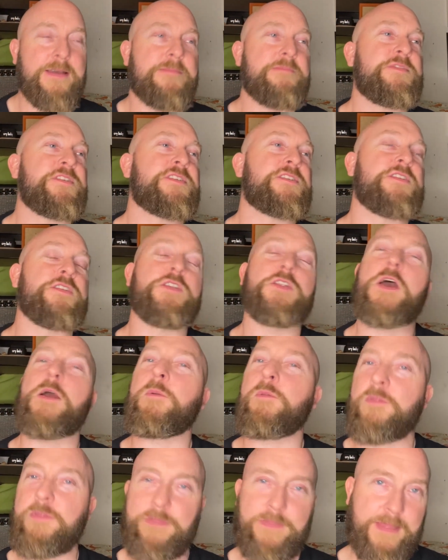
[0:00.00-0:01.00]
just
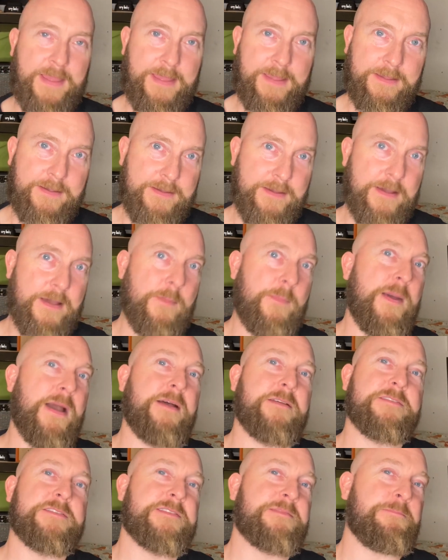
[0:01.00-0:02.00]
don't think
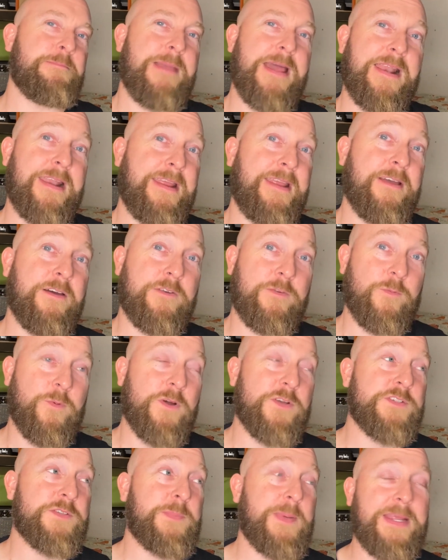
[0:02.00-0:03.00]
about smelly,
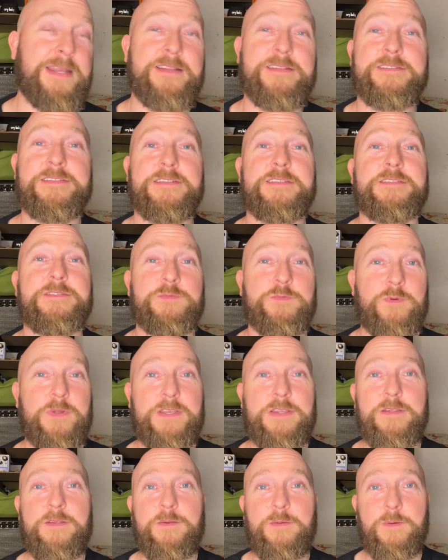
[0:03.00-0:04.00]
unwashed penises
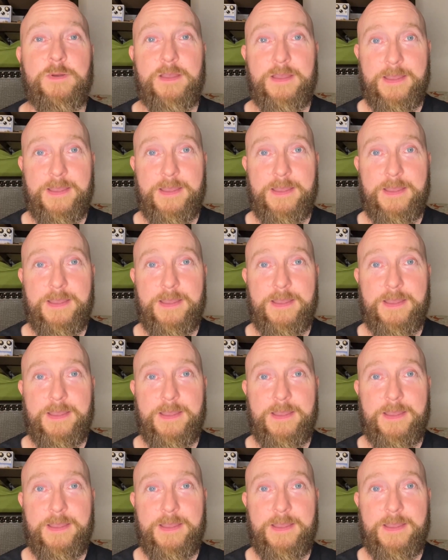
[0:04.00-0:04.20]
when you